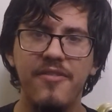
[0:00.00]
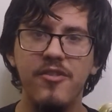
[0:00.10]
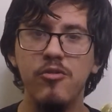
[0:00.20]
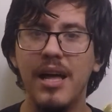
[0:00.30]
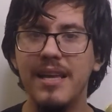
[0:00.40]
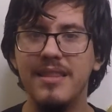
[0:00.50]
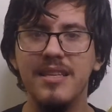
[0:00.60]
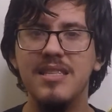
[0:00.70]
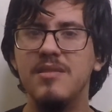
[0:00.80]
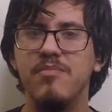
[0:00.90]
If you
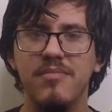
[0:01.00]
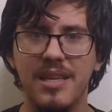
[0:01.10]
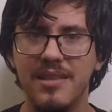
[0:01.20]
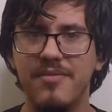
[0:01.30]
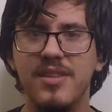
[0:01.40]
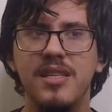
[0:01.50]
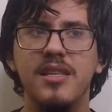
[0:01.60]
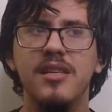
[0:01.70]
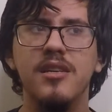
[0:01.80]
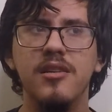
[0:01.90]
like this, like the
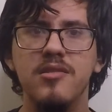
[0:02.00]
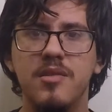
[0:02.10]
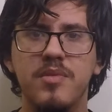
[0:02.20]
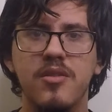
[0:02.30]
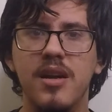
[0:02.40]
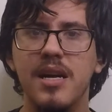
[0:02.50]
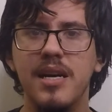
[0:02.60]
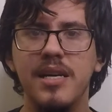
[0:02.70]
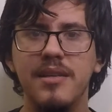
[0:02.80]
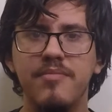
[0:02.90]
video,
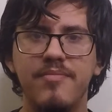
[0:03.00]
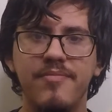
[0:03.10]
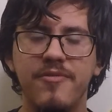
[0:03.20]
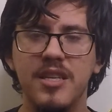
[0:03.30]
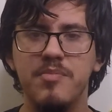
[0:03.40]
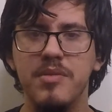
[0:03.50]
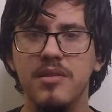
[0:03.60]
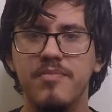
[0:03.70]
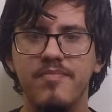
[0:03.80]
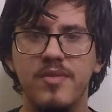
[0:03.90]
subscribe,
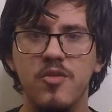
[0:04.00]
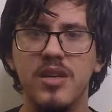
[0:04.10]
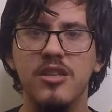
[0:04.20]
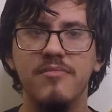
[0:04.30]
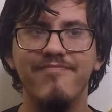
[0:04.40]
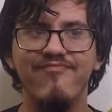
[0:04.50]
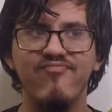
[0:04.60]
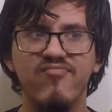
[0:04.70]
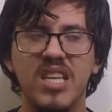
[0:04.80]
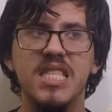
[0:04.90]
Facebook, Twitter,
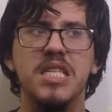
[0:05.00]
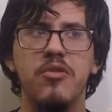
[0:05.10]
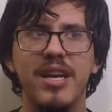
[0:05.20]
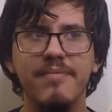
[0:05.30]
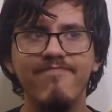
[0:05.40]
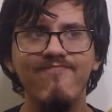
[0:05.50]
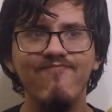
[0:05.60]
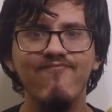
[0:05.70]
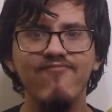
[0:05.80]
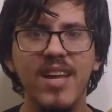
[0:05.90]
Instagram,
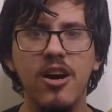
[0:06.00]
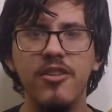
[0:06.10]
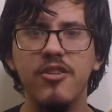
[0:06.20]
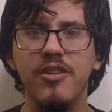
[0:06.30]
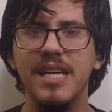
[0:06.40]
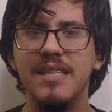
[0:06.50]
all the